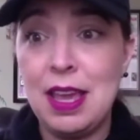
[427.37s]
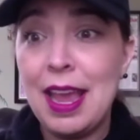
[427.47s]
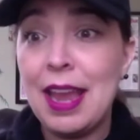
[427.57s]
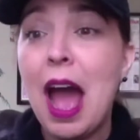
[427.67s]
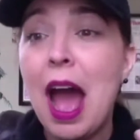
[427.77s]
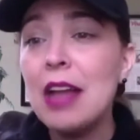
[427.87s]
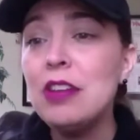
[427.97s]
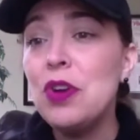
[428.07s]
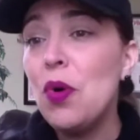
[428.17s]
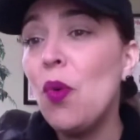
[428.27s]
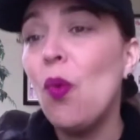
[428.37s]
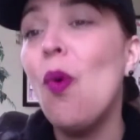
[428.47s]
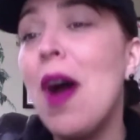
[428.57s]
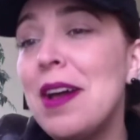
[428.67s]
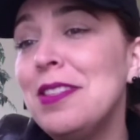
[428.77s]
And I don't
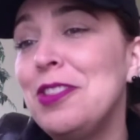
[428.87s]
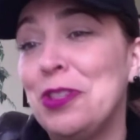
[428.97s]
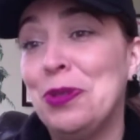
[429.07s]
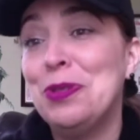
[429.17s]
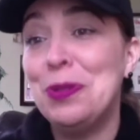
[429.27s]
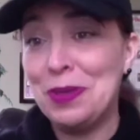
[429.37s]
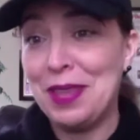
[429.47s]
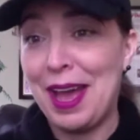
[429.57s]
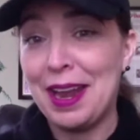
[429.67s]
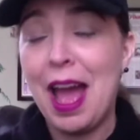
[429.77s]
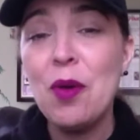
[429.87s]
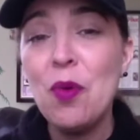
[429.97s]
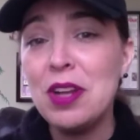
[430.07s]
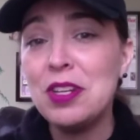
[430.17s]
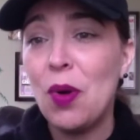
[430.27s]
want to do that. I
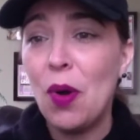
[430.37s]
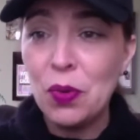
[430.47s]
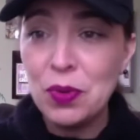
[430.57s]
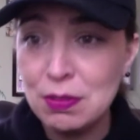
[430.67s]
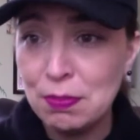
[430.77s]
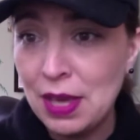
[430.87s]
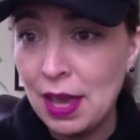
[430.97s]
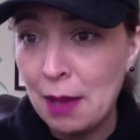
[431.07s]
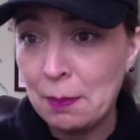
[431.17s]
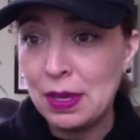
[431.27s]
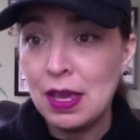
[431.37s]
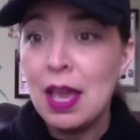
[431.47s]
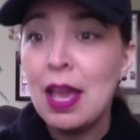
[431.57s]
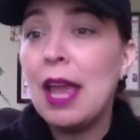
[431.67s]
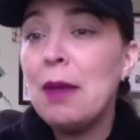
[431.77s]
want to always be happy and